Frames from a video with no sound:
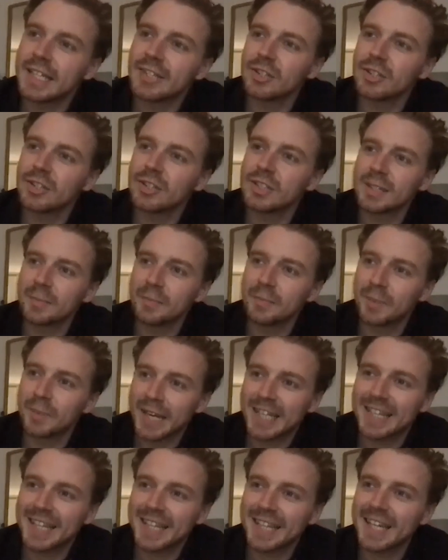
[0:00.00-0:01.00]
In laws is a big
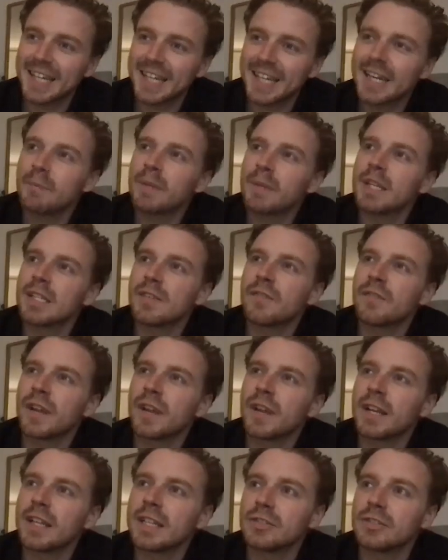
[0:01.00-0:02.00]
thing. I mean, it's a
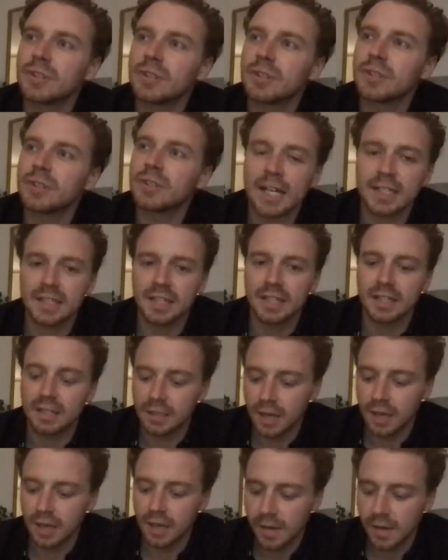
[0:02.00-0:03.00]
fairly drastic
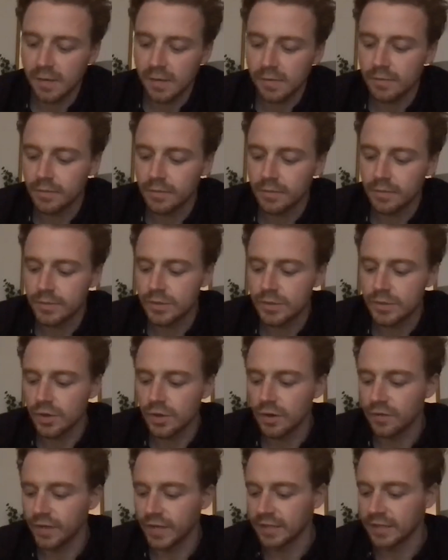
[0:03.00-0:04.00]
um, sort
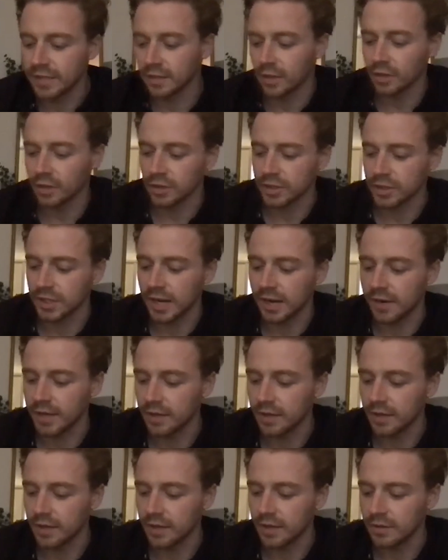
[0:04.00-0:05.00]
of in law
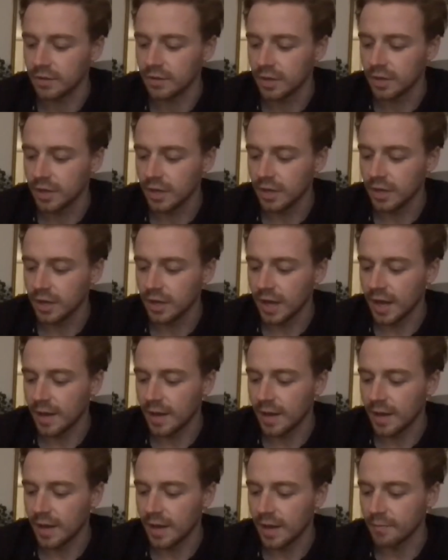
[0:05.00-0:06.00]
scenario.
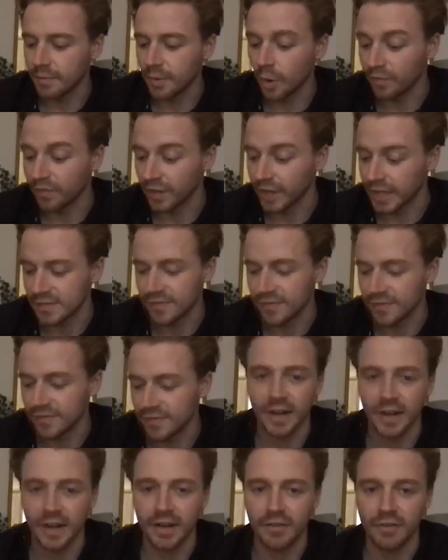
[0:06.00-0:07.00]
Um, hopefully, it's
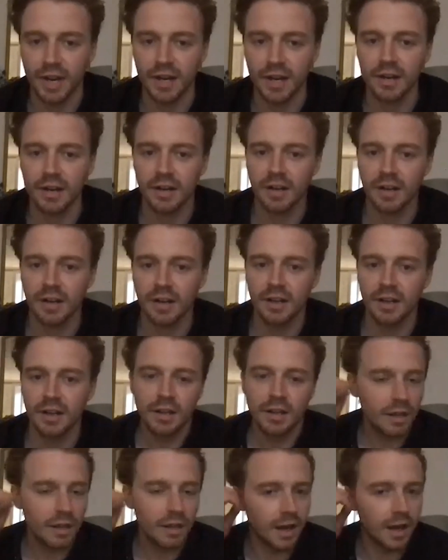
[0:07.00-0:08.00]
very rare.
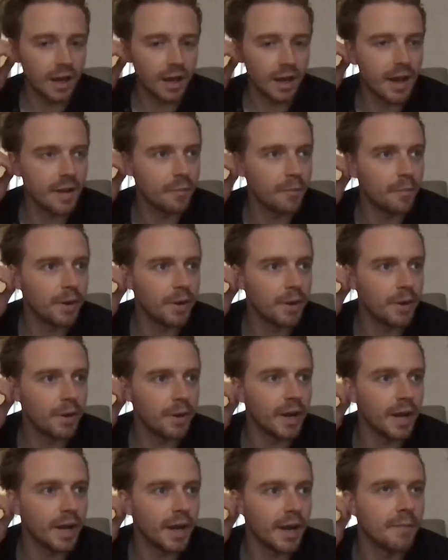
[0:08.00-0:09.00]
Uh, but
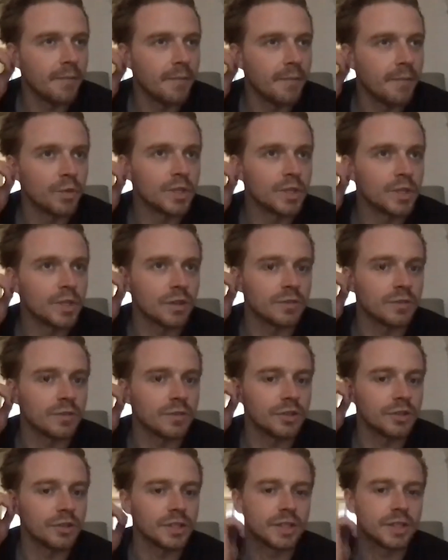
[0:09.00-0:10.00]
um, and we sort of
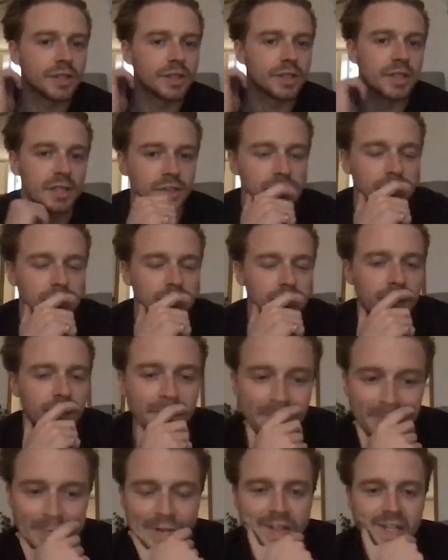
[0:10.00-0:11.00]
took it to the extreme.